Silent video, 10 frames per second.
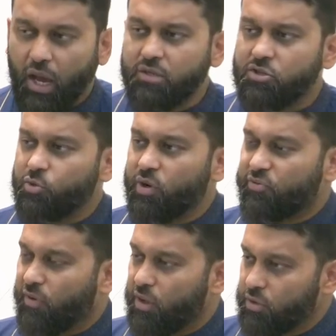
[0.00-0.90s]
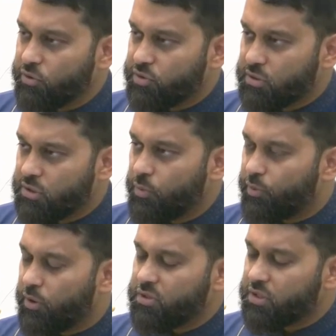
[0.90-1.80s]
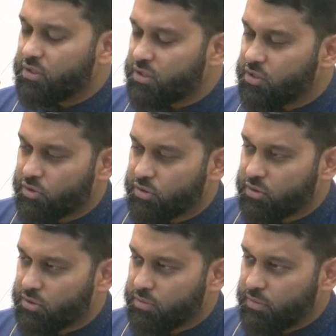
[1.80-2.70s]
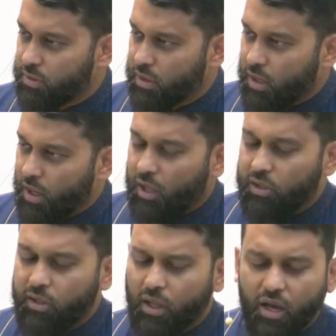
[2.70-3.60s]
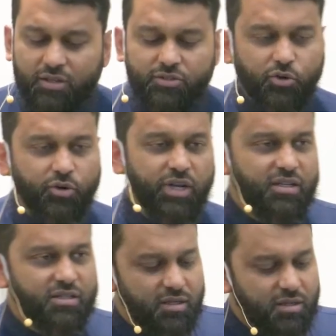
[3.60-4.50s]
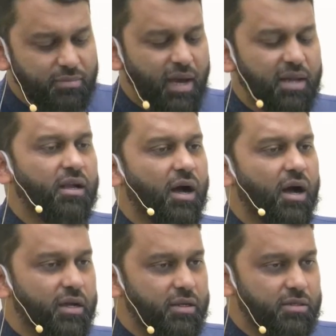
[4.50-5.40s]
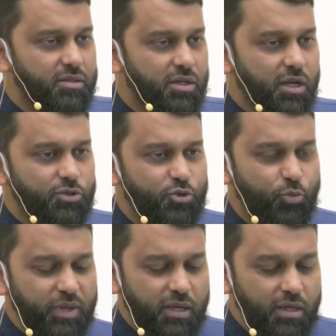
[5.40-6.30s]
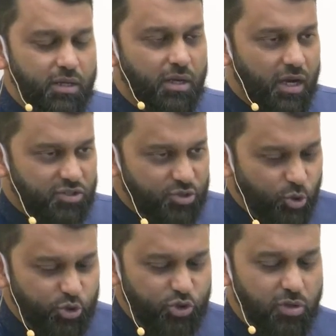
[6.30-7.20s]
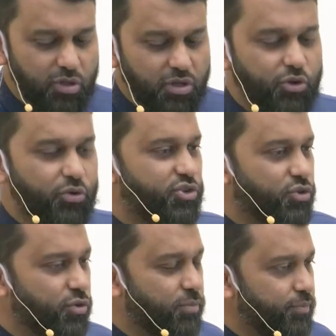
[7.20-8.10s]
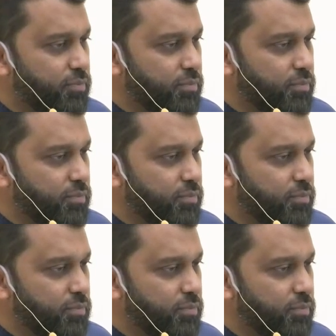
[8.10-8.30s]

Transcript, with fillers: As to what follows, dear brothers and sisters, Allah has created mankind to be a social creature.